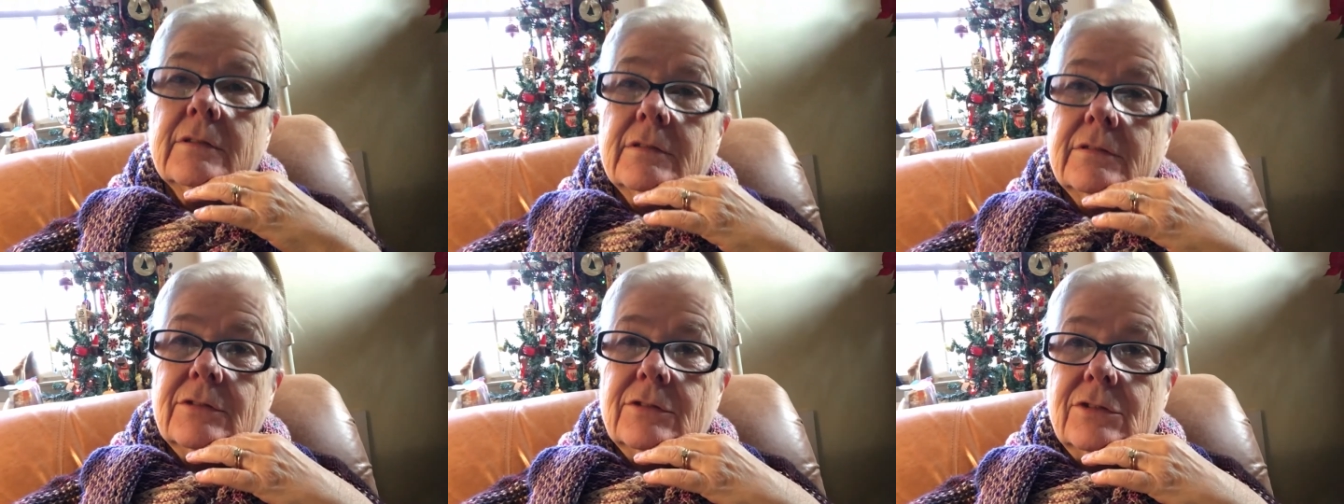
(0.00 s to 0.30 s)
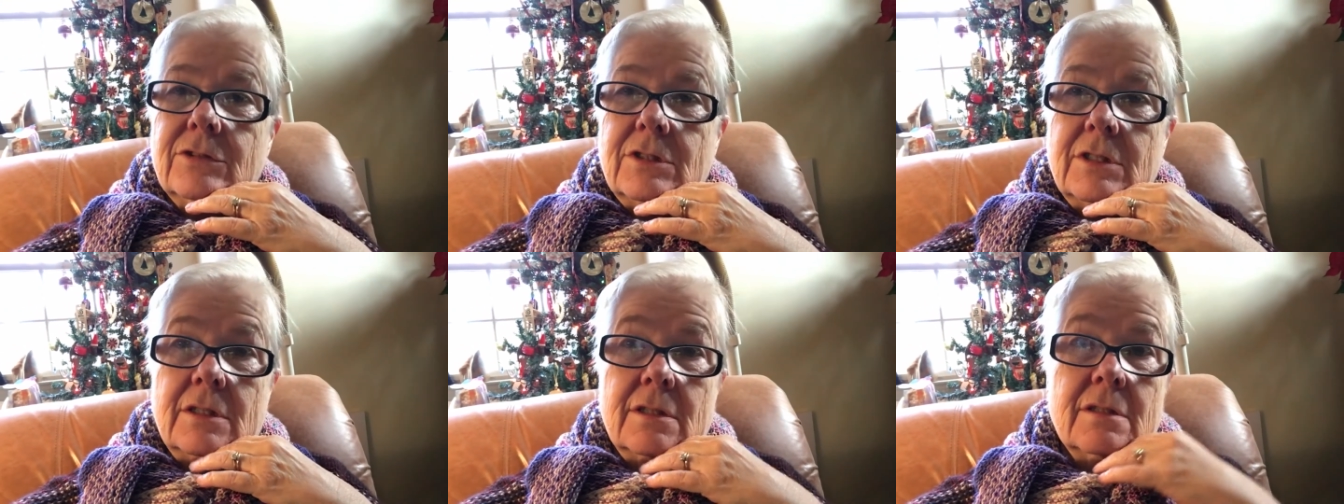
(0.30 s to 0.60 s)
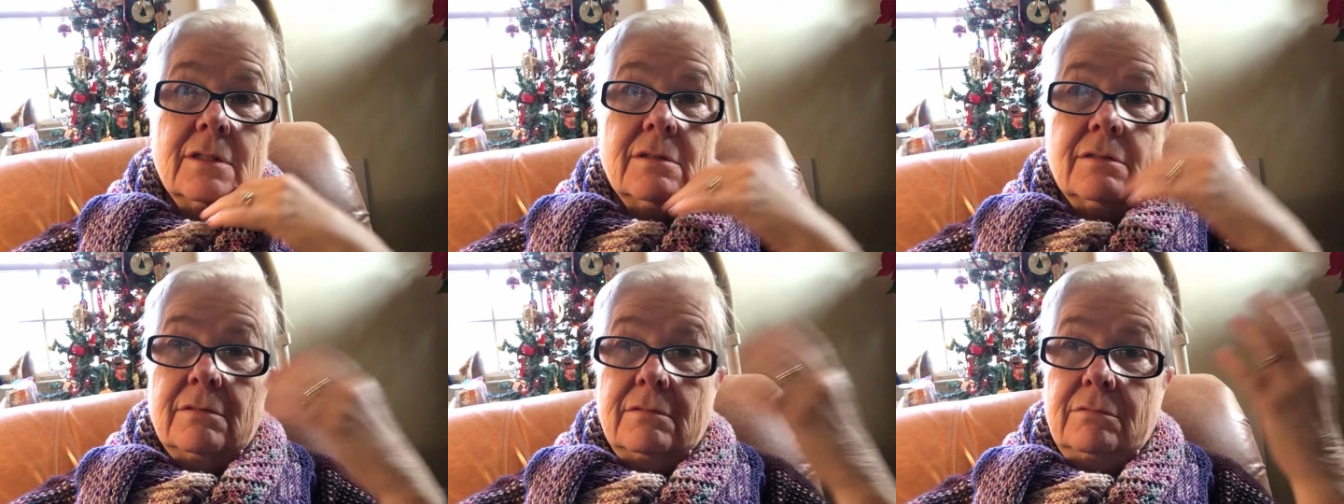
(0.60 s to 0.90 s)

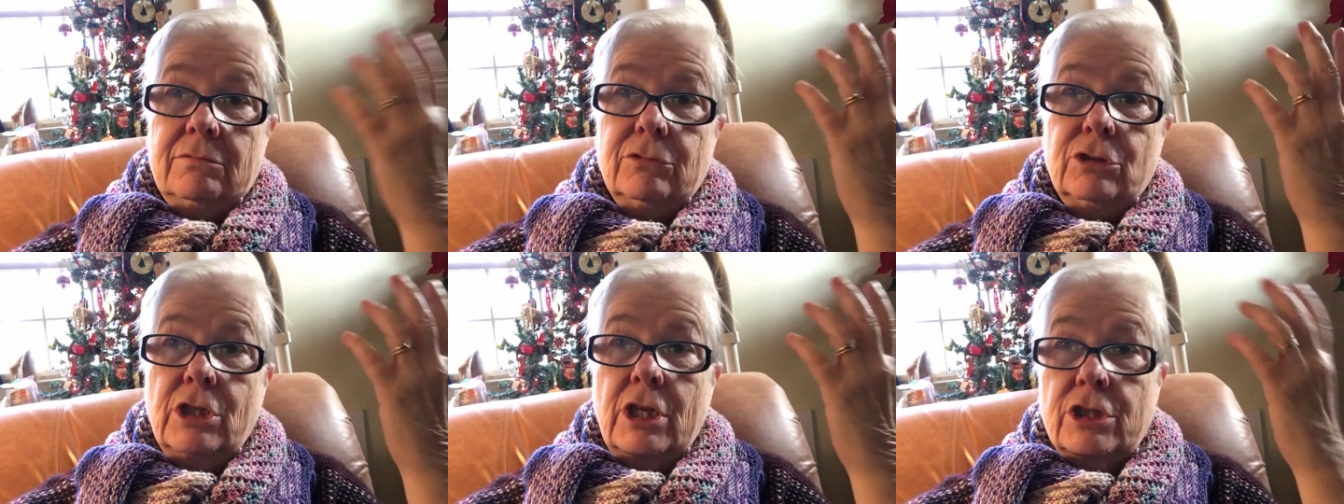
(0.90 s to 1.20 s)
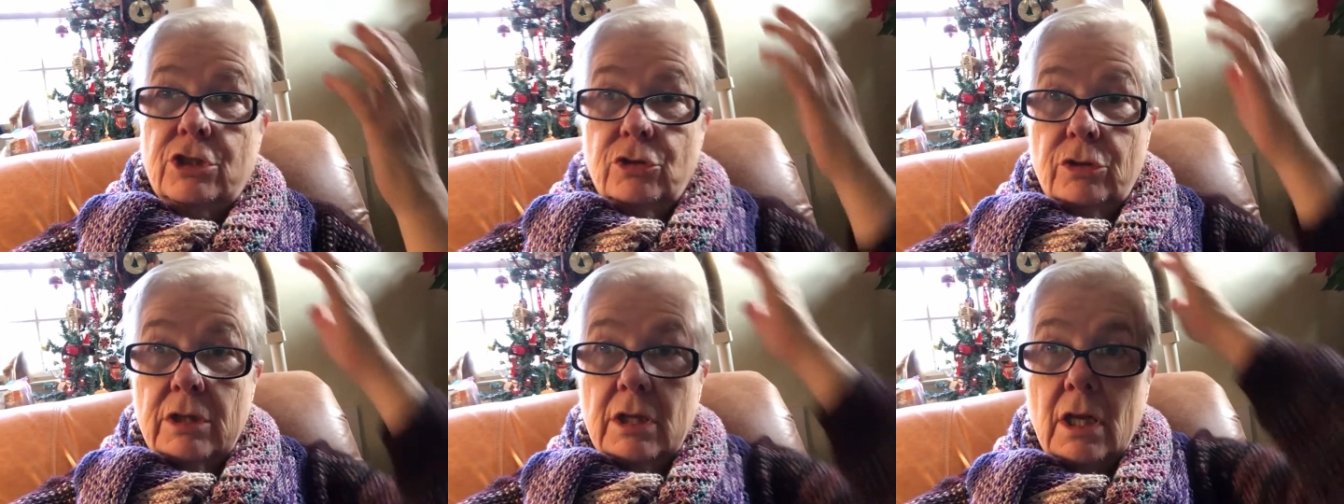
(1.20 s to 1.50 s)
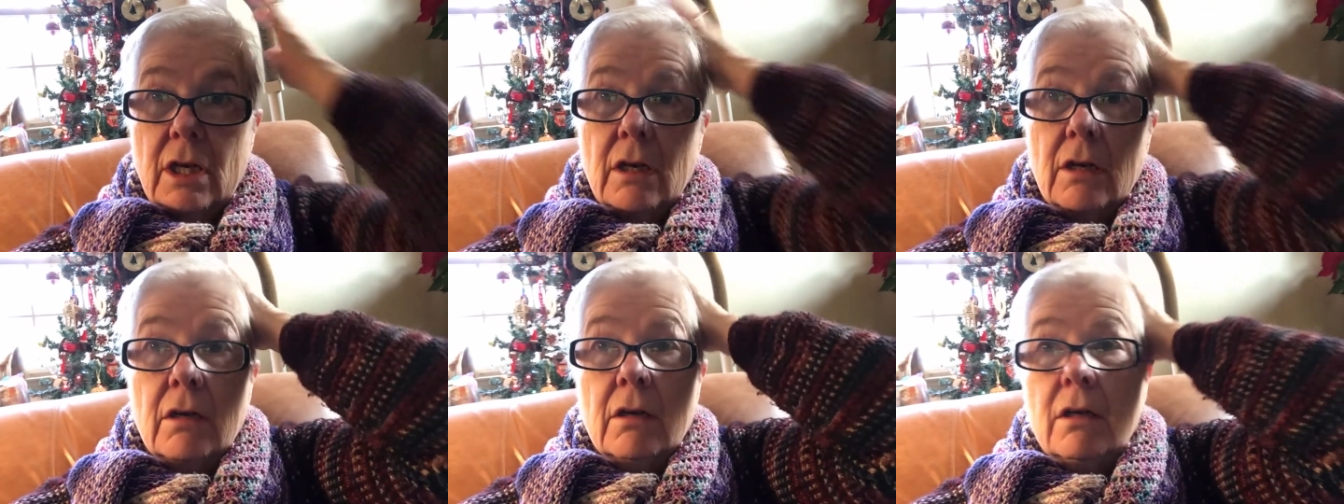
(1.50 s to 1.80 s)
since we're not doing
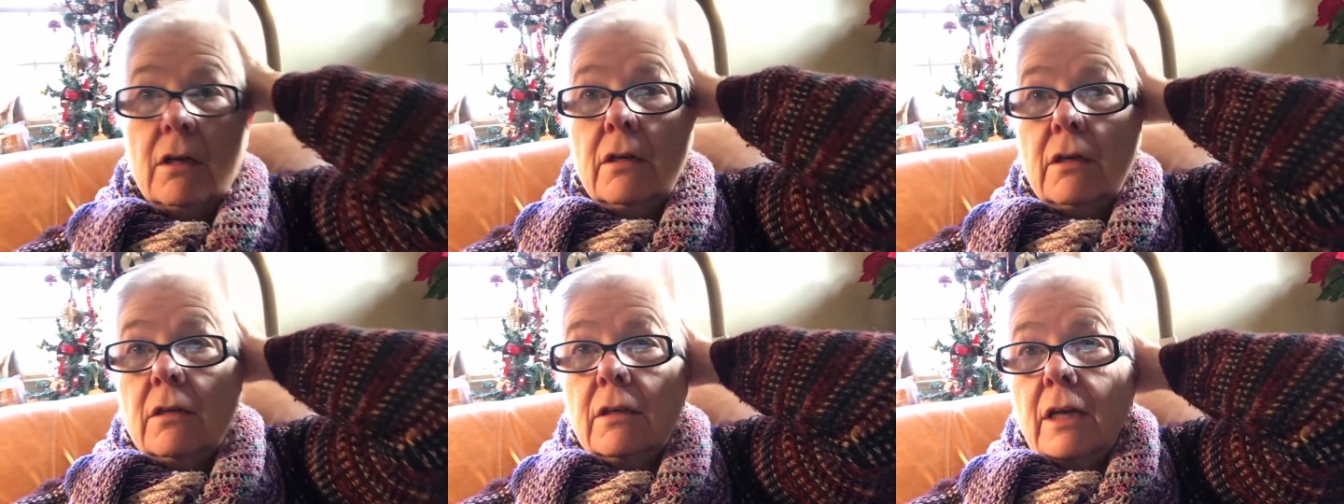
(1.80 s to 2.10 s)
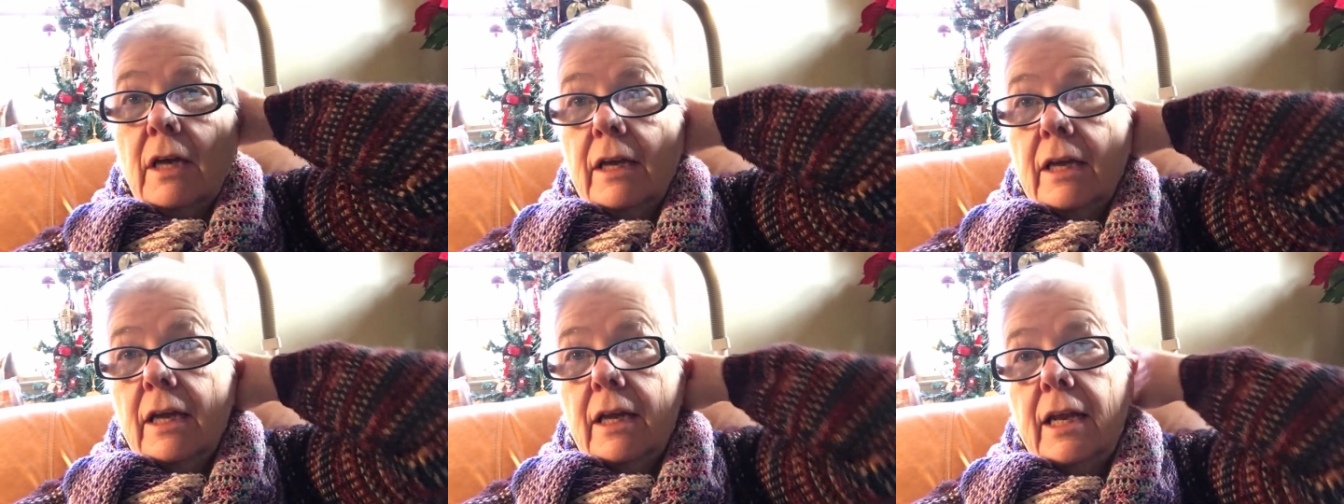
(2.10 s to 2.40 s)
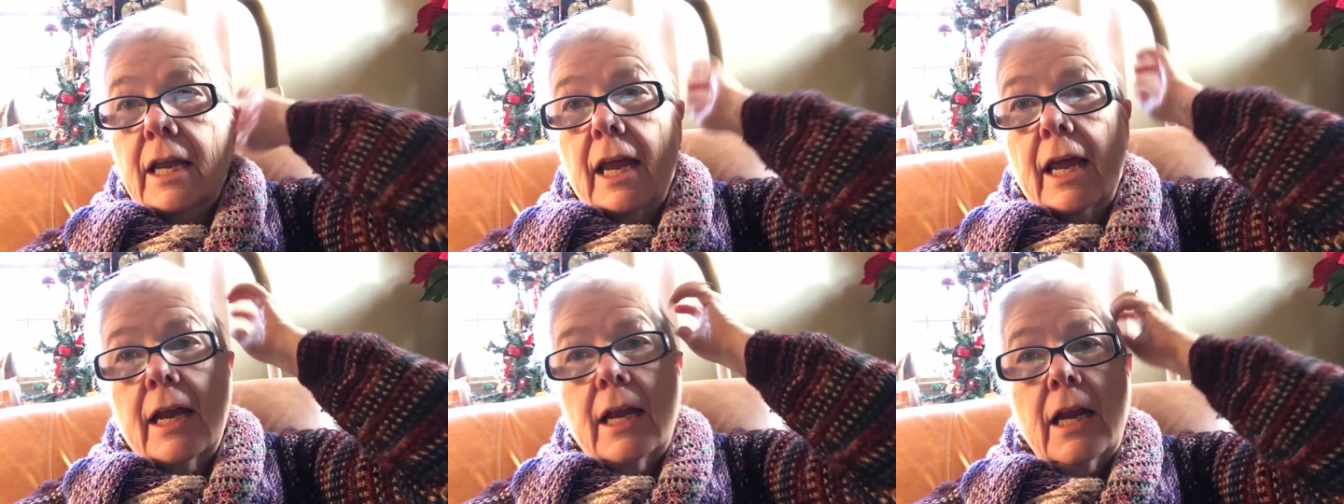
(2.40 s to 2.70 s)
that. Ugh, I got
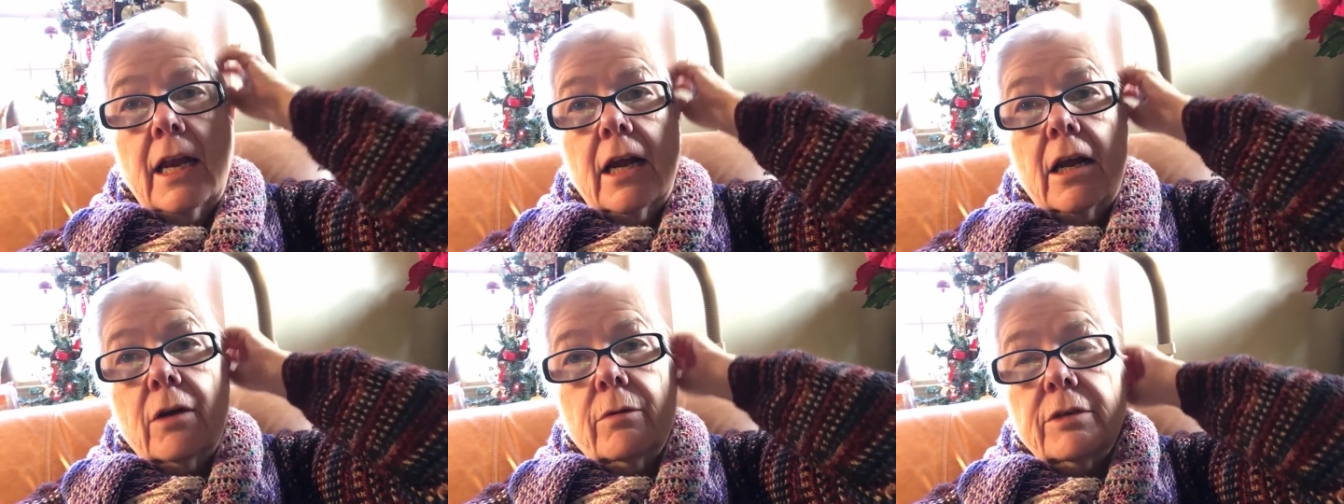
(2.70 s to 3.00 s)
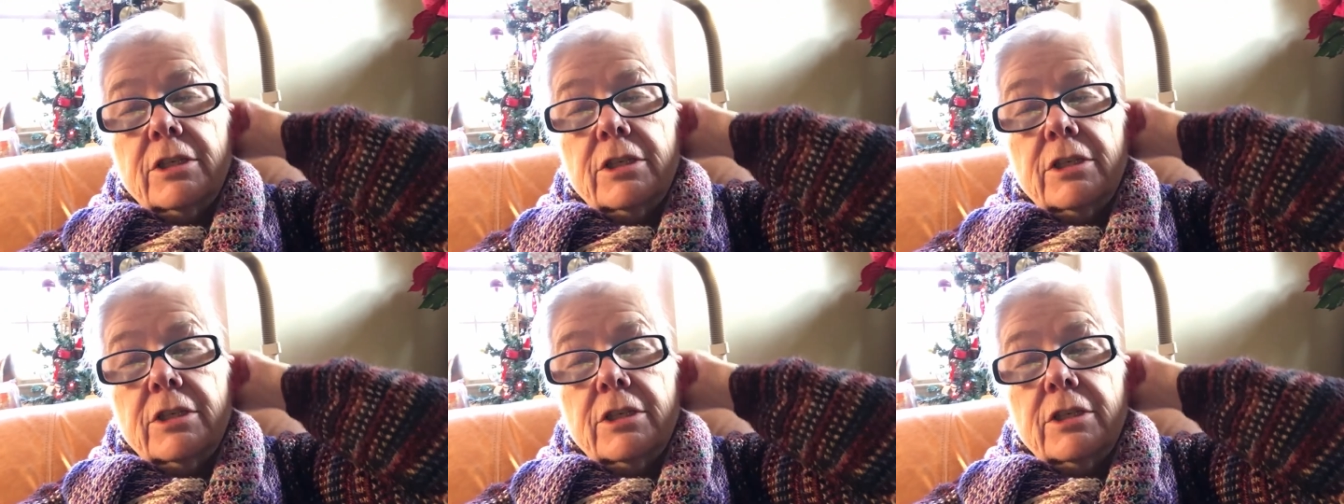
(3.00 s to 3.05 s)
hat hair.